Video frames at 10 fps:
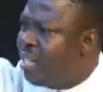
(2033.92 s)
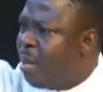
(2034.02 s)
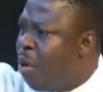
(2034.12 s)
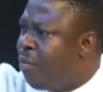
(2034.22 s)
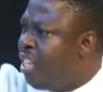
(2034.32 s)

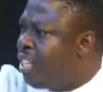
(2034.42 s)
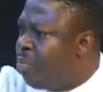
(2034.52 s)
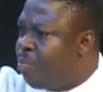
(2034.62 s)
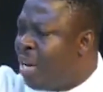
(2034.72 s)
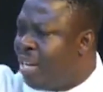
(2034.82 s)
some of these
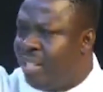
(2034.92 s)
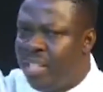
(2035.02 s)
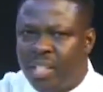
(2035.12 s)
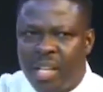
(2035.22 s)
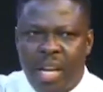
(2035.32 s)

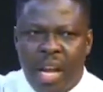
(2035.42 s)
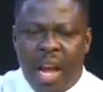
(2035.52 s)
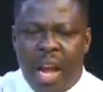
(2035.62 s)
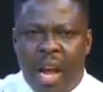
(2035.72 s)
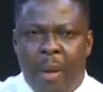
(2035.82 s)
places.
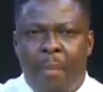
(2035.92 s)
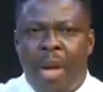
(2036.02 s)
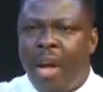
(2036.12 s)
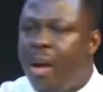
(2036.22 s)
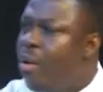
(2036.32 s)

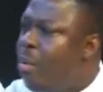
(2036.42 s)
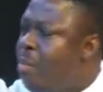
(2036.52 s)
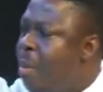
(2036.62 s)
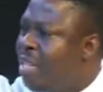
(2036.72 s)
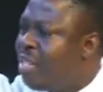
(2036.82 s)

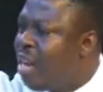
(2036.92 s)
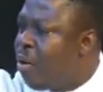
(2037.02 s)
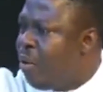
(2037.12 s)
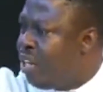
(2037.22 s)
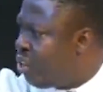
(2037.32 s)
Maybe to say
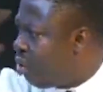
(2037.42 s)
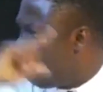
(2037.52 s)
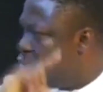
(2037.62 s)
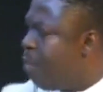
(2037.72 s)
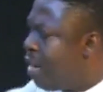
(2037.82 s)
Ridge,
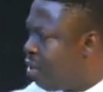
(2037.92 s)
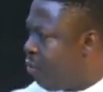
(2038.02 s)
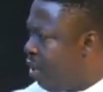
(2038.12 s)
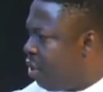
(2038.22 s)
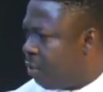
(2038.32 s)
Kumasi
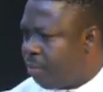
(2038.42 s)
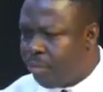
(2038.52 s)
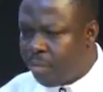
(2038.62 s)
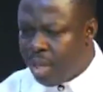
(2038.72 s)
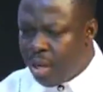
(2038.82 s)
Ridge.
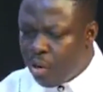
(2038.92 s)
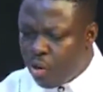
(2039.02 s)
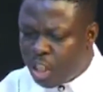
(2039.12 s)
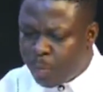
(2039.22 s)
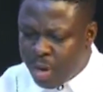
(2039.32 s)

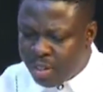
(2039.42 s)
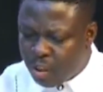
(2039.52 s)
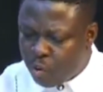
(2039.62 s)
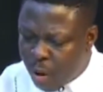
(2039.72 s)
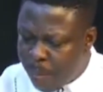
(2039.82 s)
Those places were